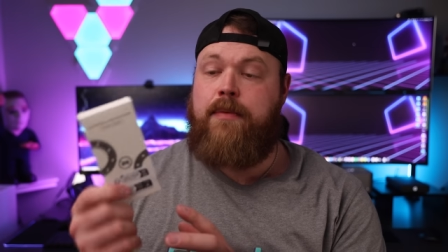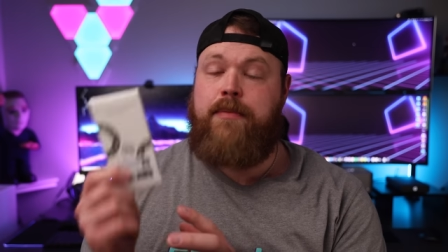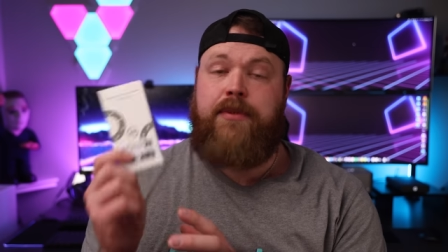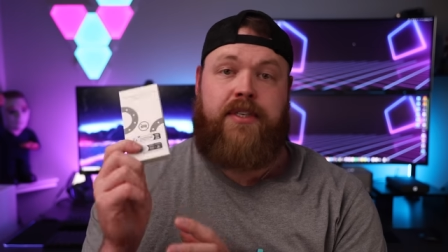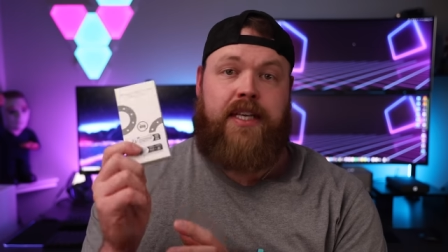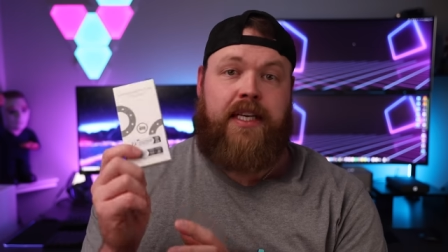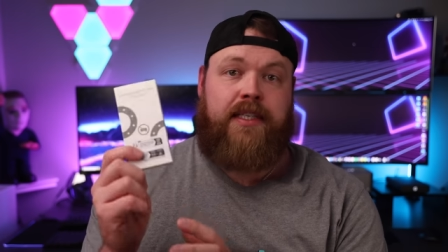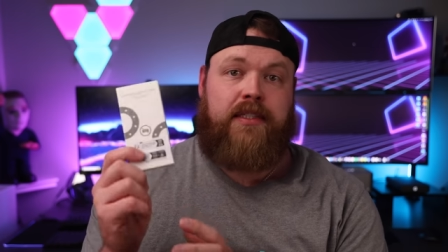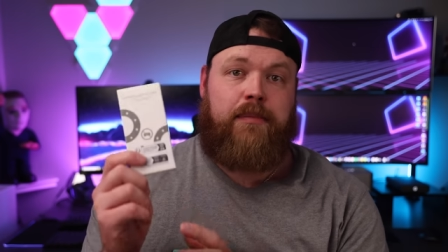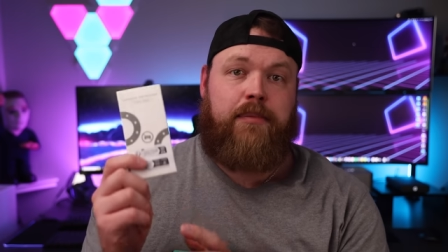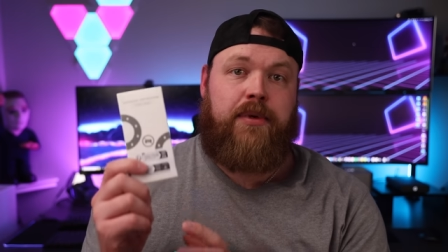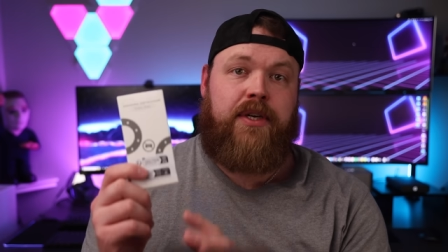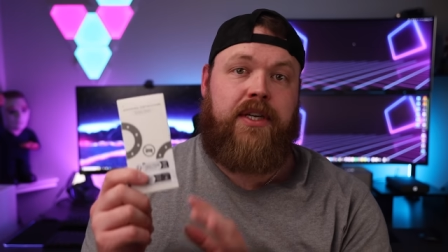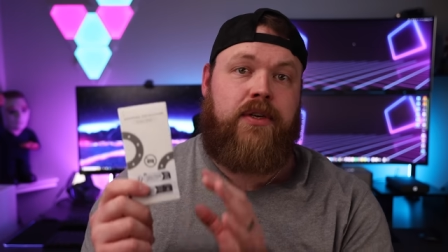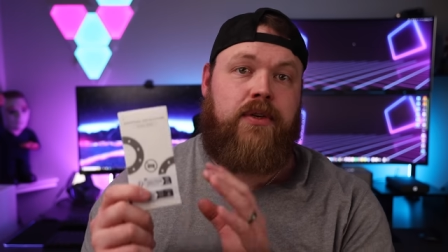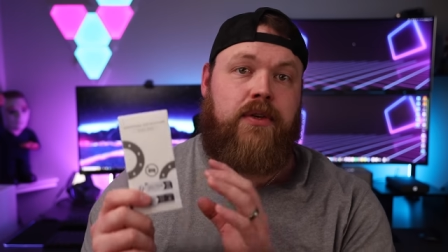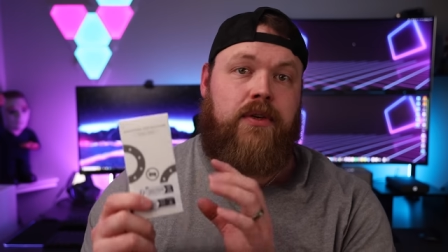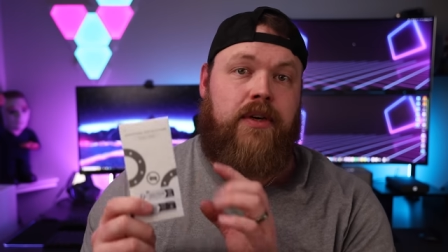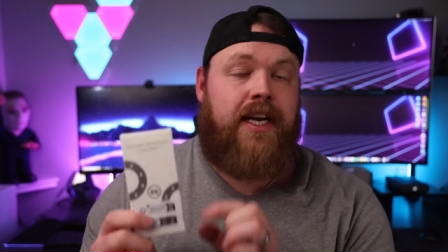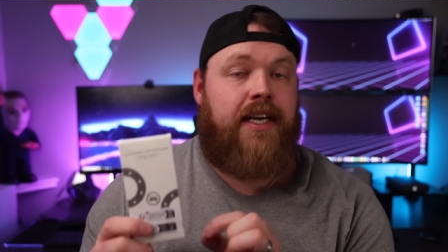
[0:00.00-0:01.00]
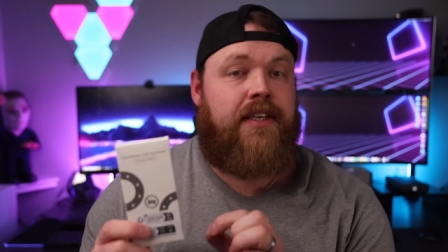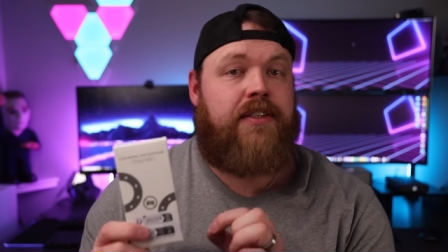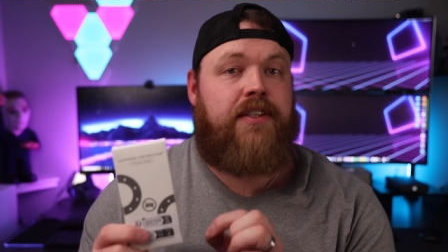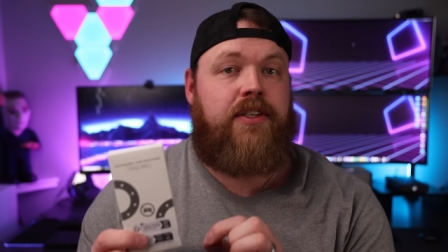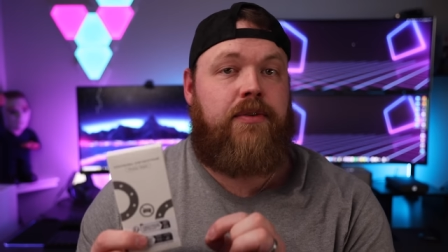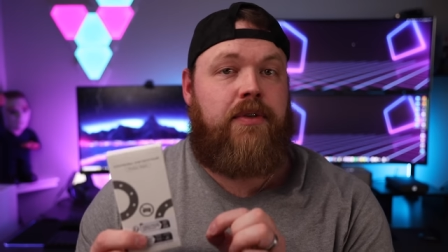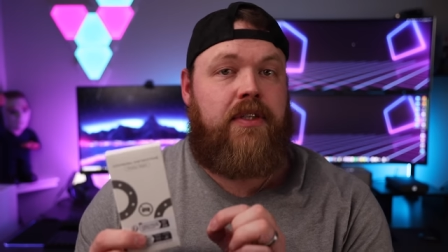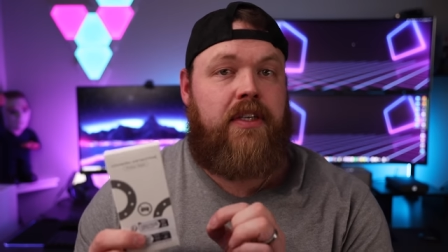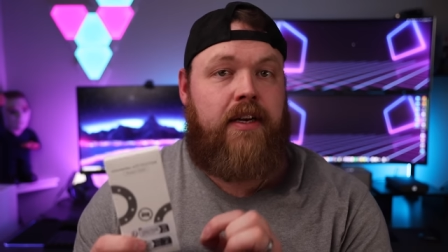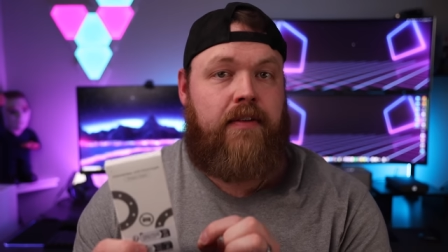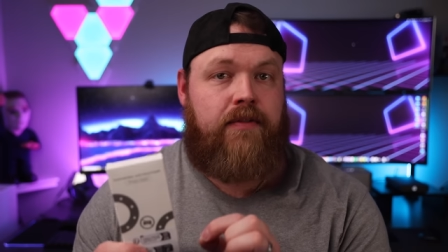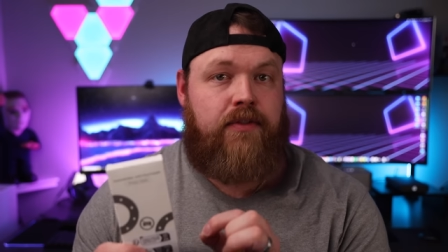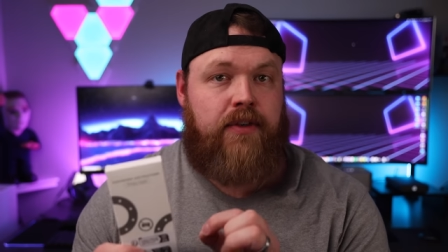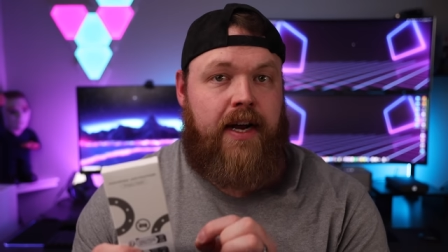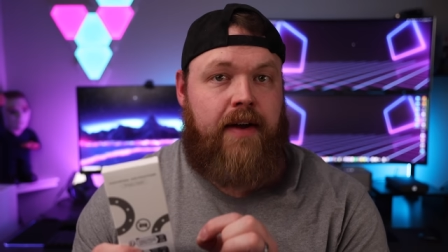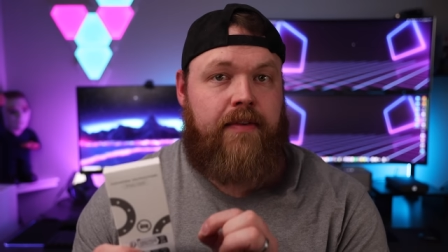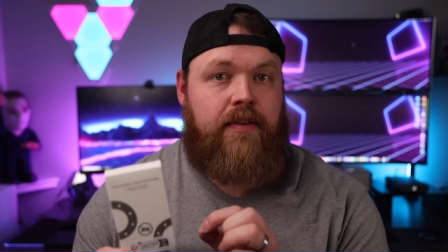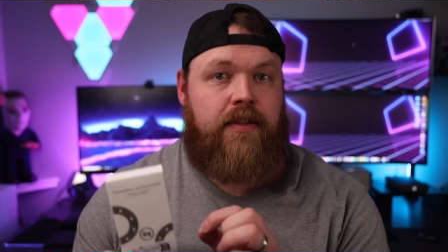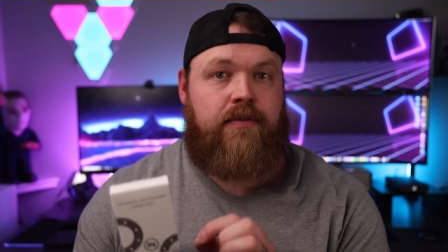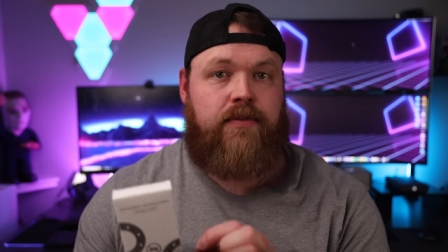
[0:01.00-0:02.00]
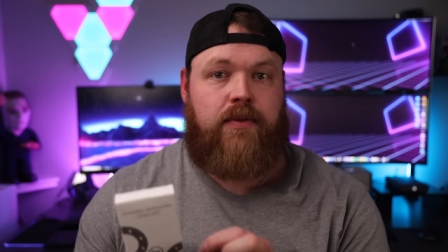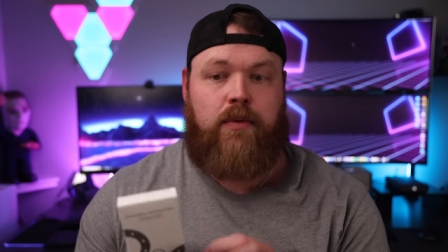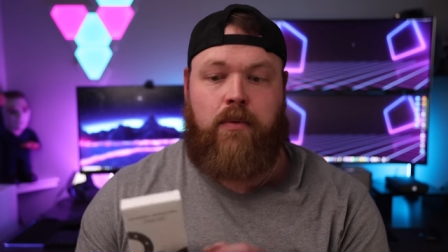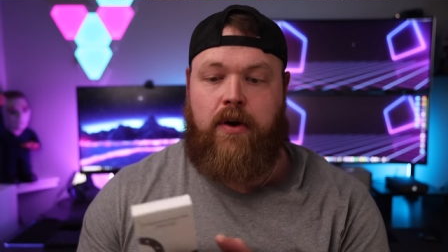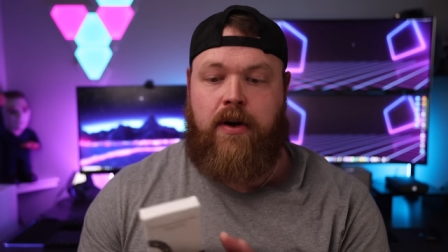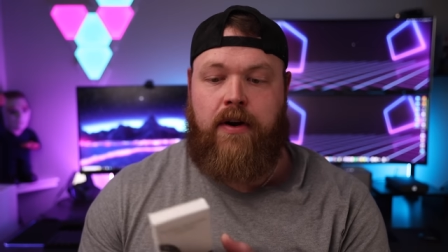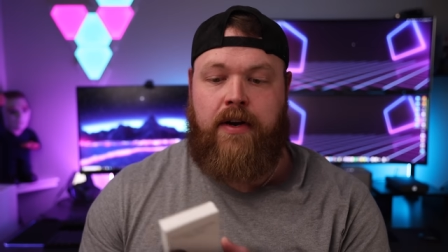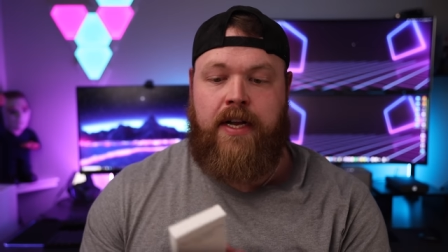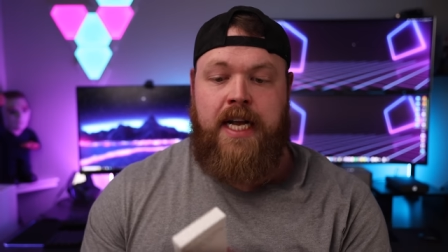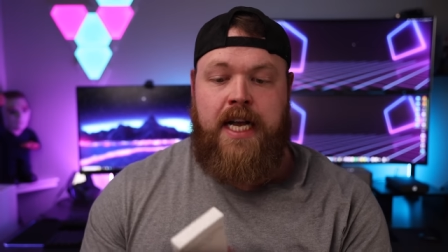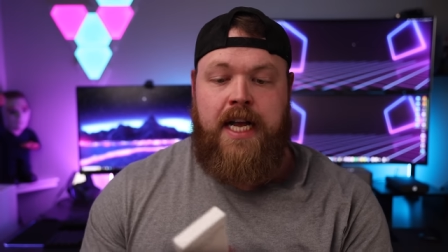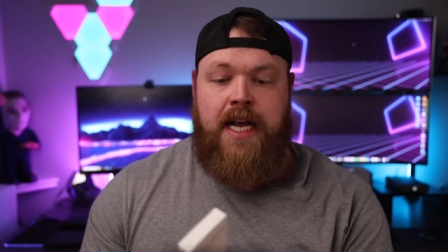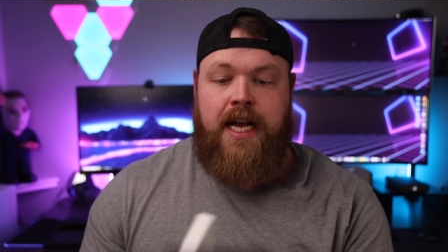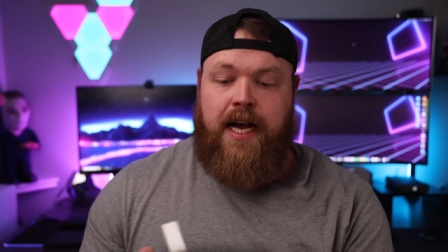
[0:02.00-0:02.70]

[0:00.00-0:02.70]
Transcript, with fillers: up, this is actually pretty cool. I actually do a lot of traveling for work.